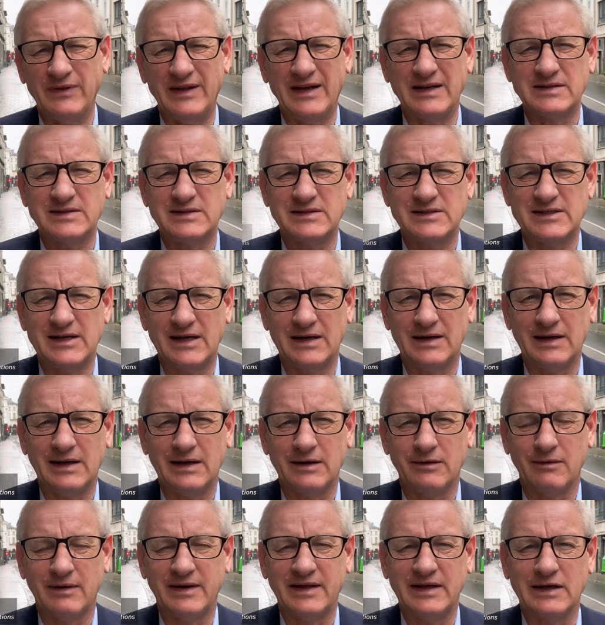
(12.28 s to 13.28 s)
that's setting
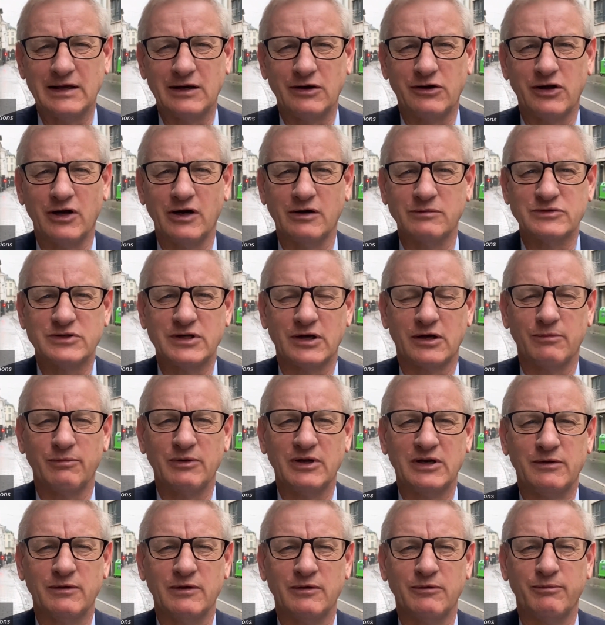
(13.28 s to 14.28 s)
into legal terms the
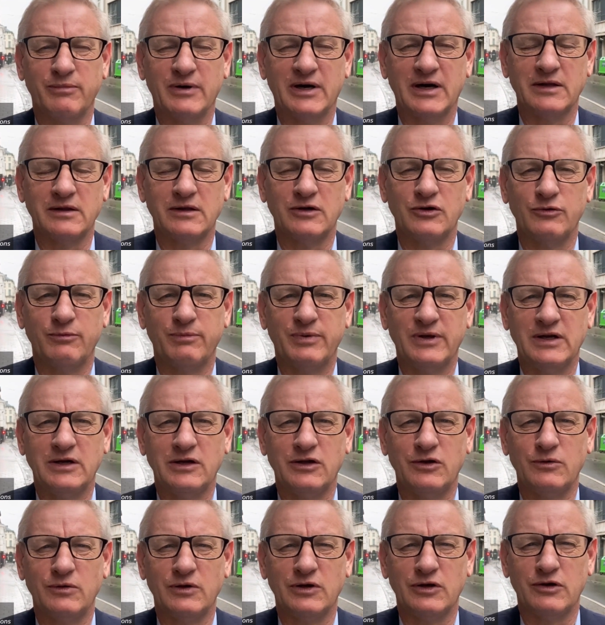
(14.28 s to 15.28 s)
commitment by the European
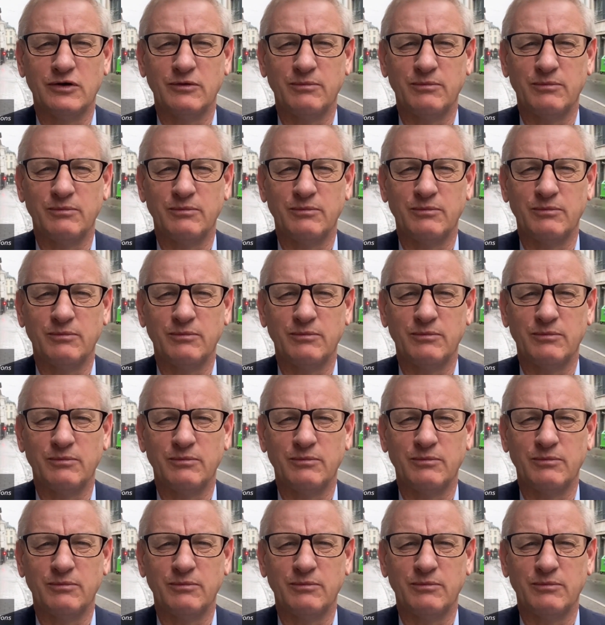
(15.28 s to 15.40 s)
Union